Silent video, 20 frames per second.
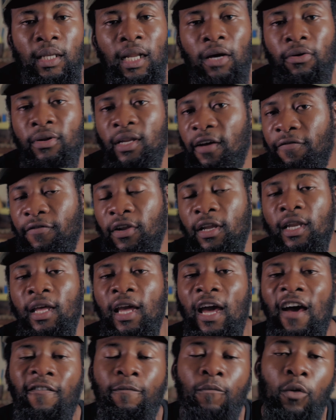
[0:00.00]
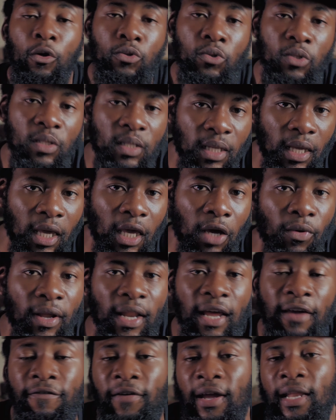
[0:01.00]
and I'll definitely have more to say
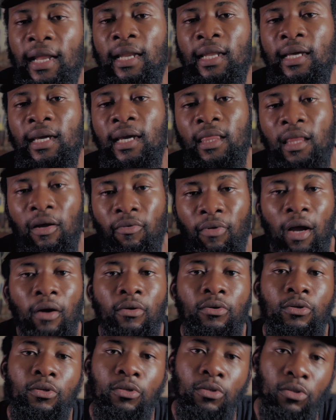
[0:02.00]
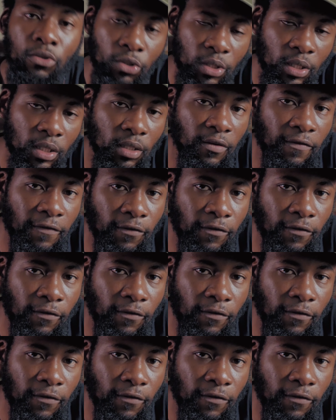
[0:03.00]
when I finally get around using the